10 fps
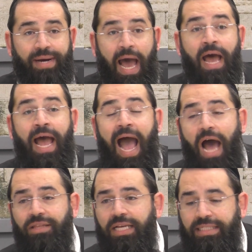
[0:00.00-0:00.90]
Now, how
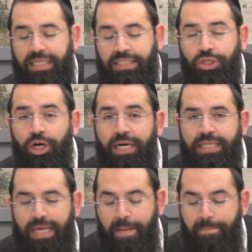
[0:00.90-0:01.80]
does this turn
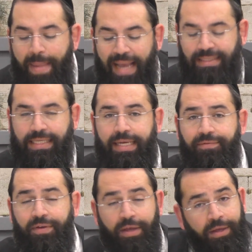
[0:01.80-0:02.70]
into a
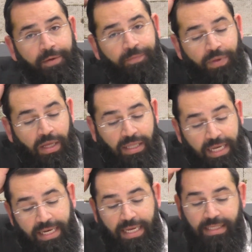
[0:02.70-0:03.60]
massive
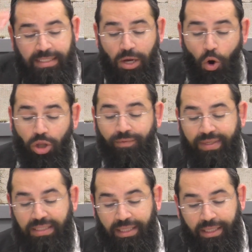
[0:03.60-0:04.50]
leniency all of a
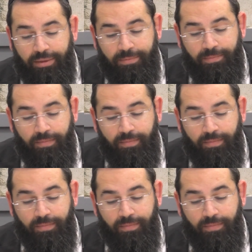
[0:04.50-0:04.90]
sudden?